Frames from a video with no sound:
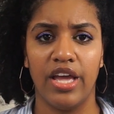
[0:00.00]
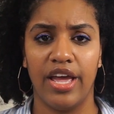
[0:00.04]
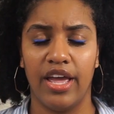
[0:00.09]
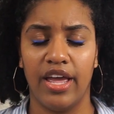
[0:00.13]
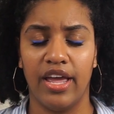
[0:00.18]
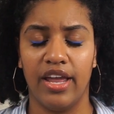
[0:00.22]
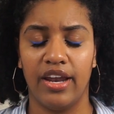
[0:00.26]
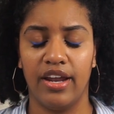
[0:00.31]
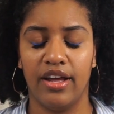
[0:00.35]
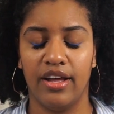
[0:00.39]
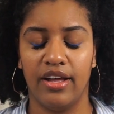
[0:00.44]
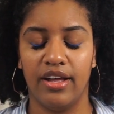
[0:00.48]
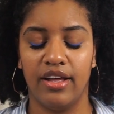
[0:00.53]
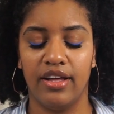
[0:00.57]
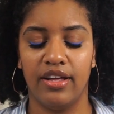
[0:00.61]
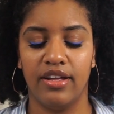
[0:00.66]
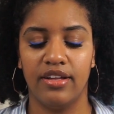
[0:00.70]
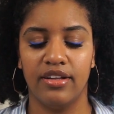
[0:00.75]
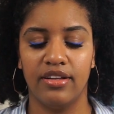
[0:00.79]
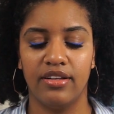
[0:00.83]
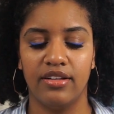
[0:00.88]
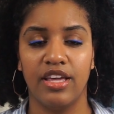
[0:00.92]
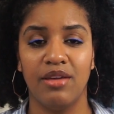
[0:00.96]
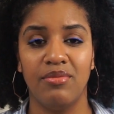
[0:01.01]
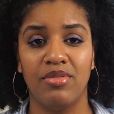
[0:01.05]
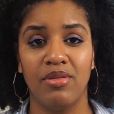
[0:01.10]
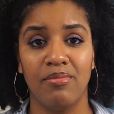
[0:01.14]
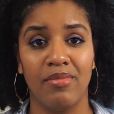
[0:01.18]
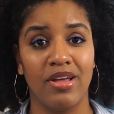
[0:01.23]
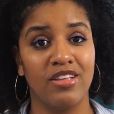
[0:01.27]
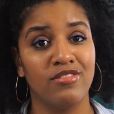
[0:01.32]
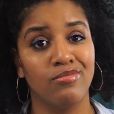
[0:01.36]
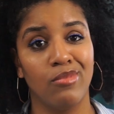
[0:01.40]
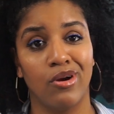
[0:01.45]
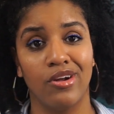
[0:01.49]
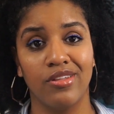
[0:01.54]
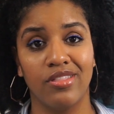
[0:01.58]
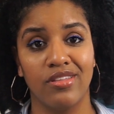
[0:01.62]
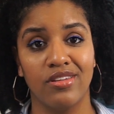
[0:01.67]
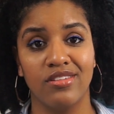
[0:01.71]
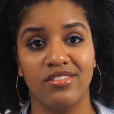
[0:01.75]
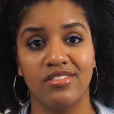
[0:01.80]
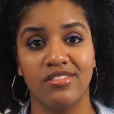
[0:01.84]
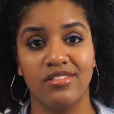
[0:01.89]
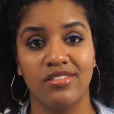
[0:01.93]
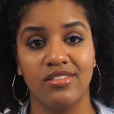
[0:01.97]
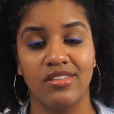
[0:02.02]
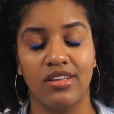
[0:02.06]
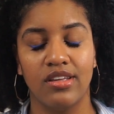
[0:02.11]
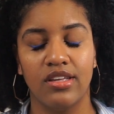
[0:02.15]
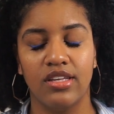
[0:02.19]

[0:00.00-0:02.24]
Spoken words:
and keep them as Marthas.